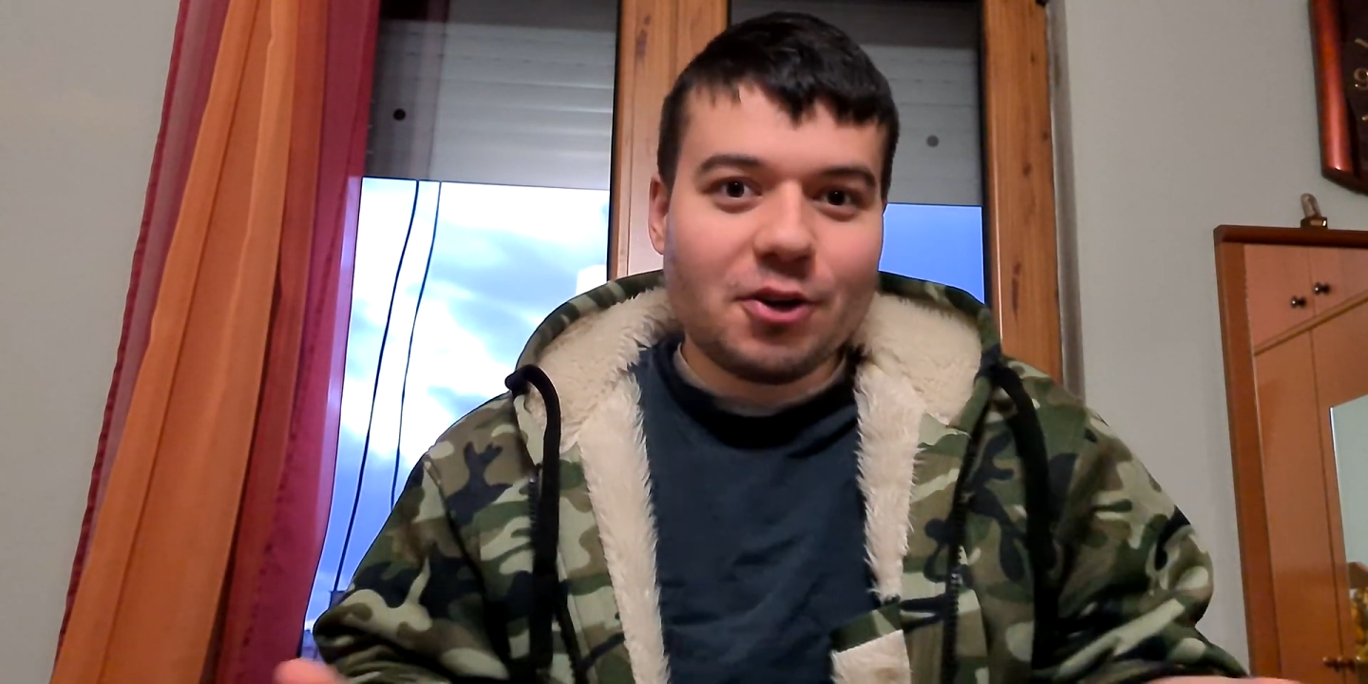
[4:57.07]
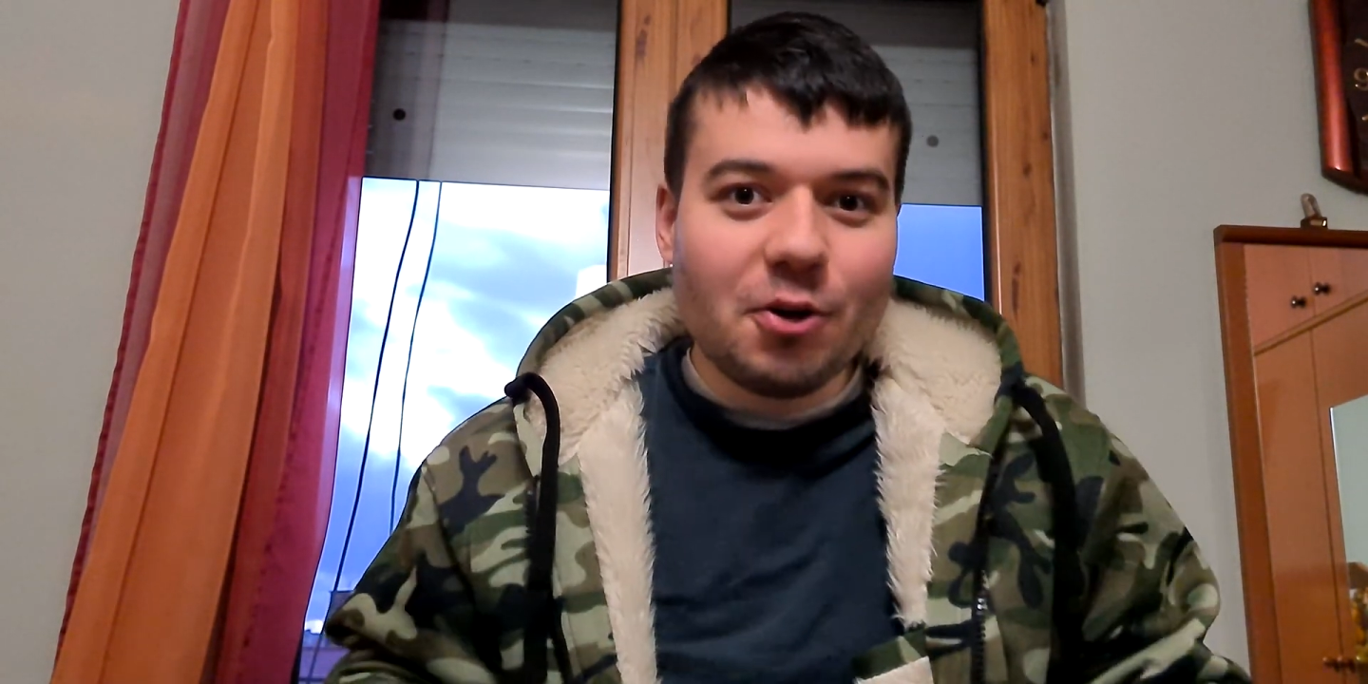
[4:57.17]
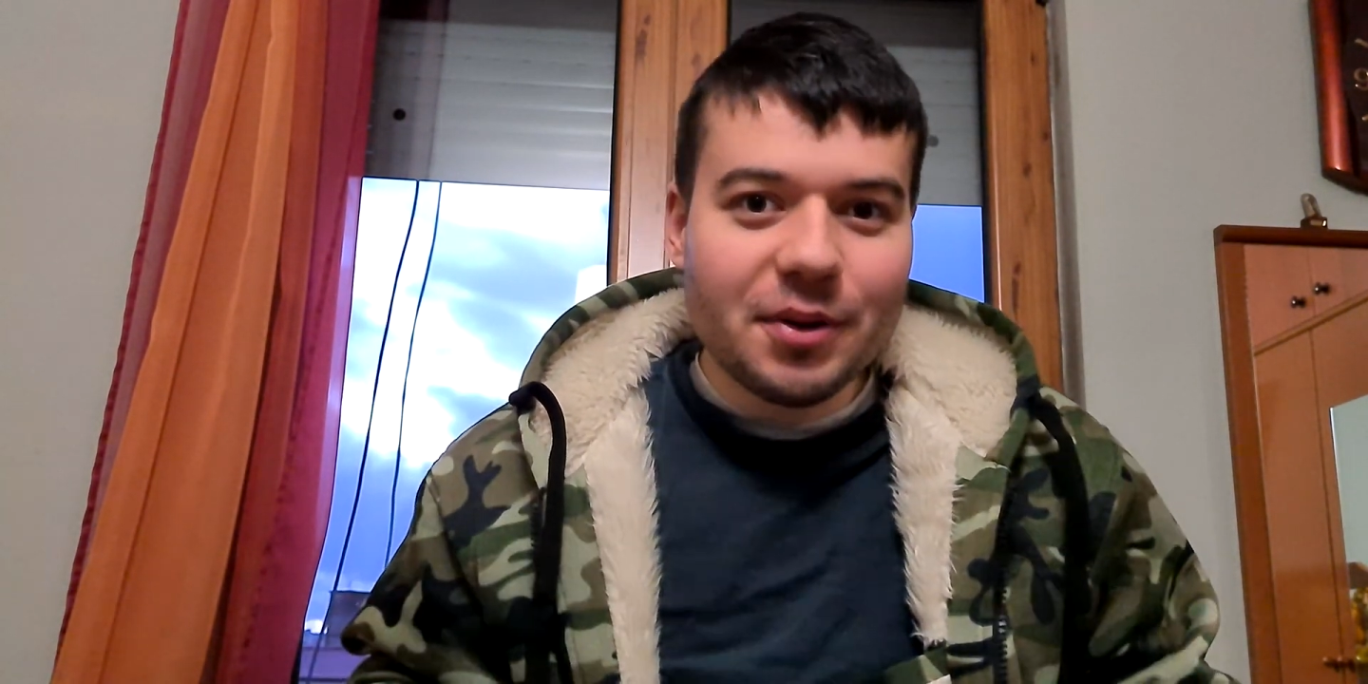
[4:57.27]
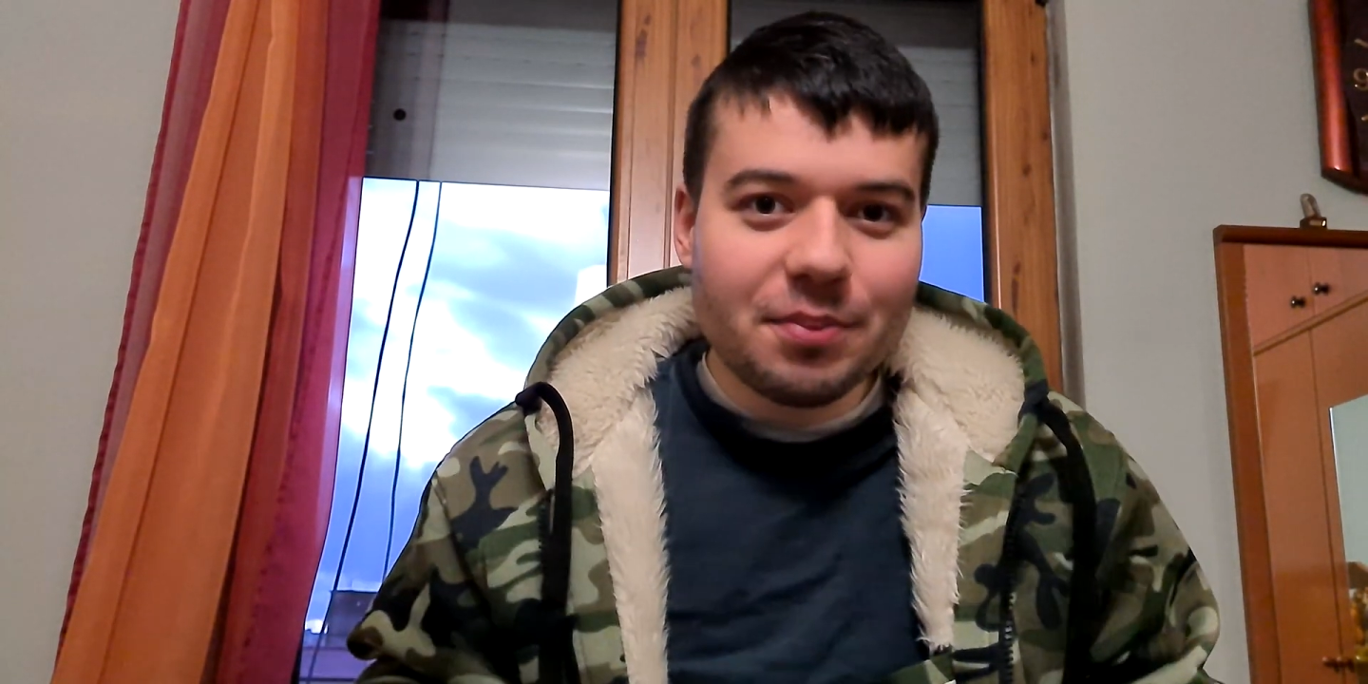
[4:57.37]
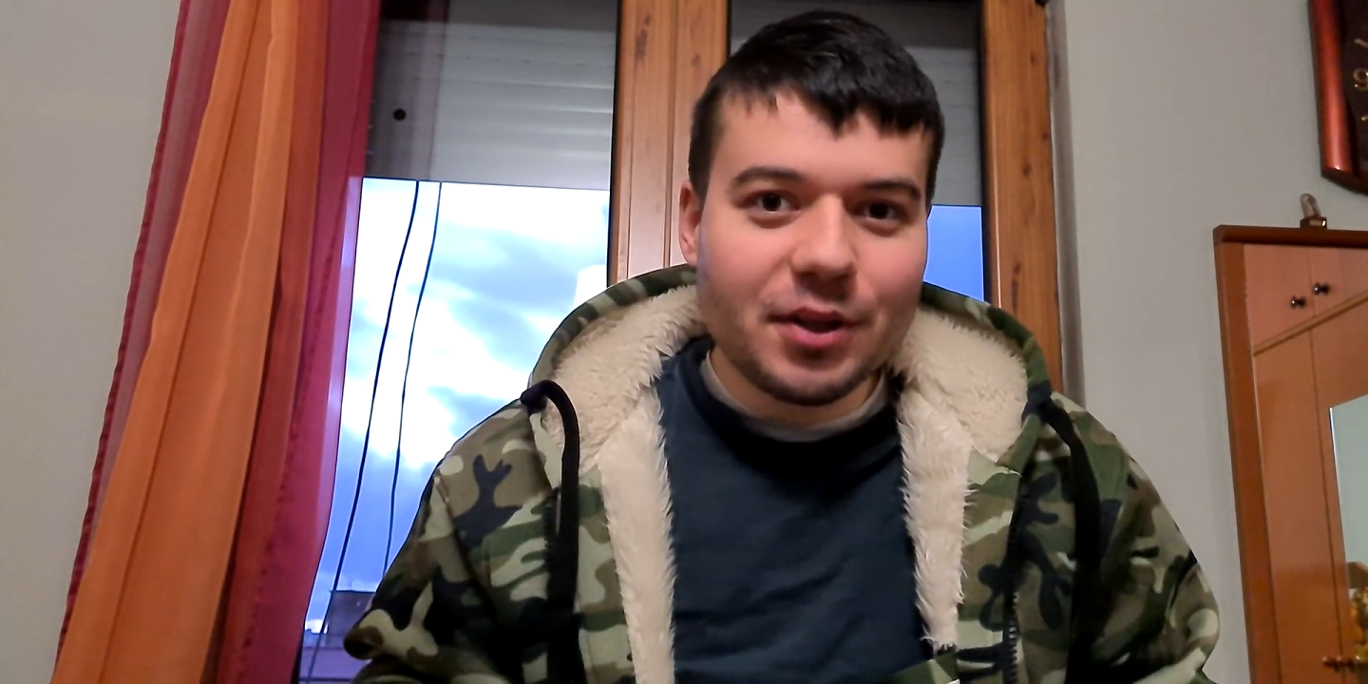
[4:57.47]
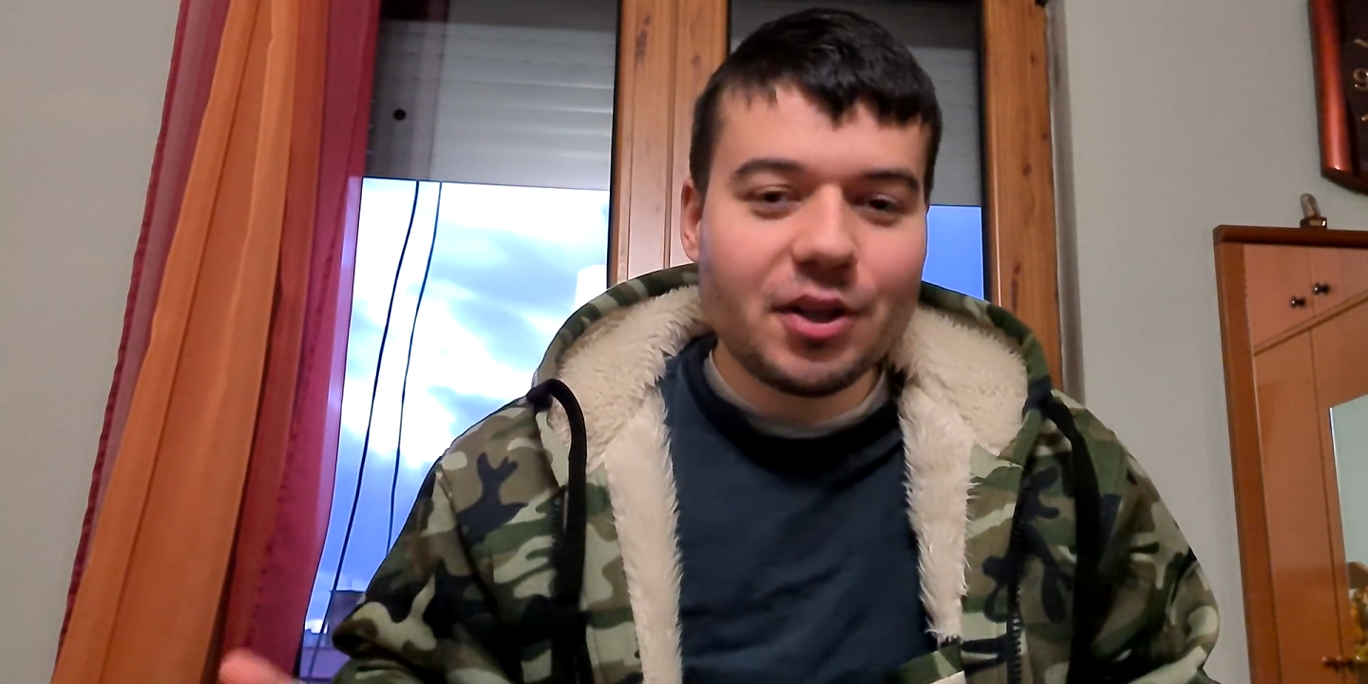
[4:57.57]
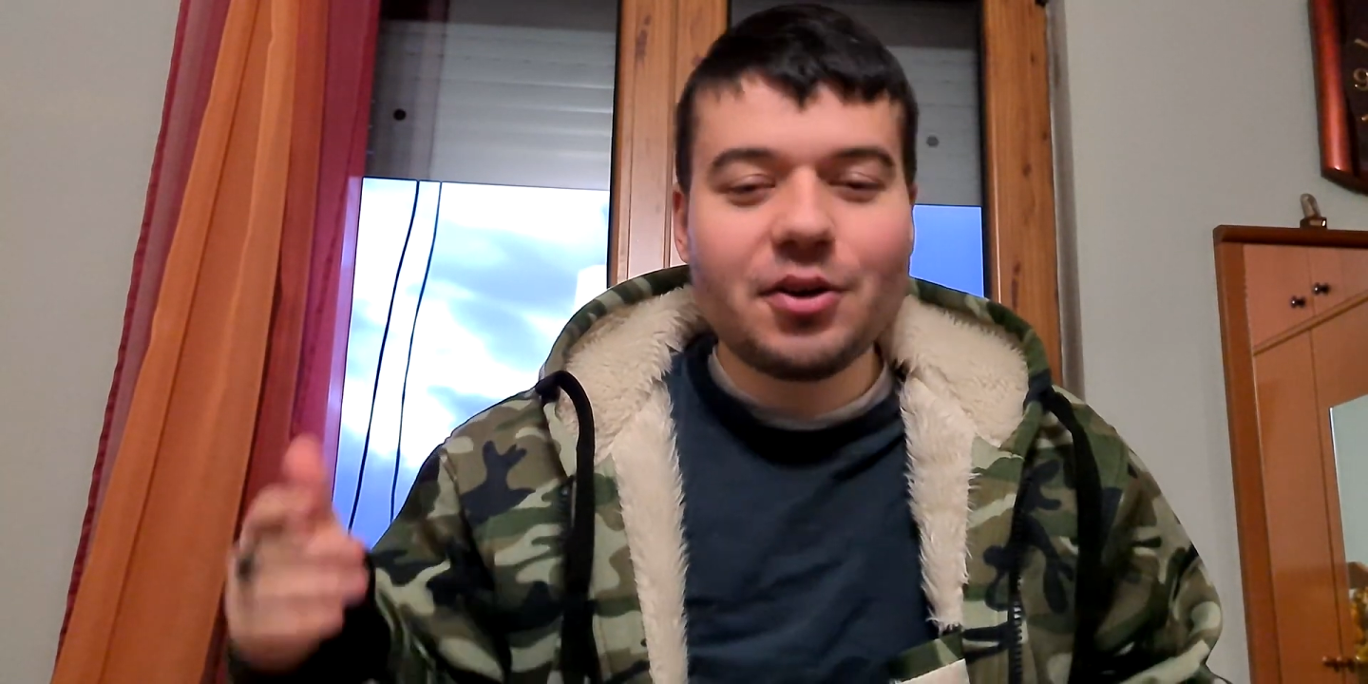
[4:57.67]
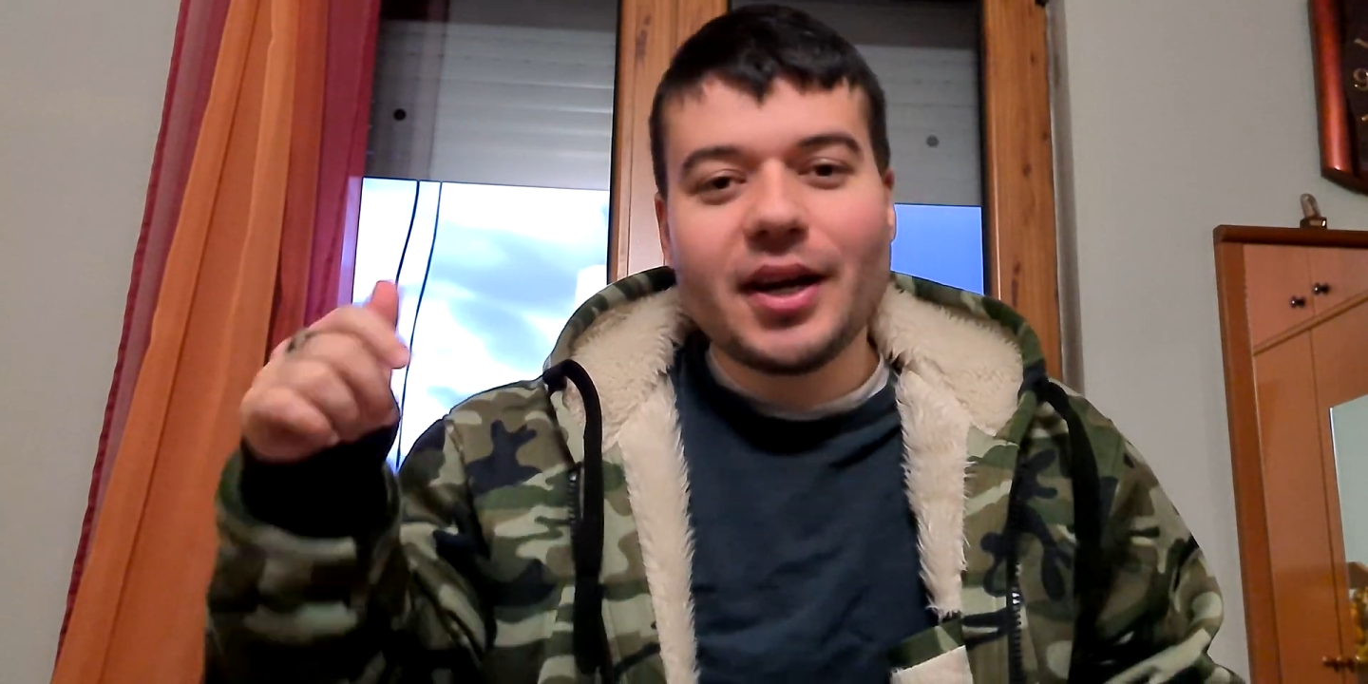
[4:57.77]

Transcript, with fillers: comment below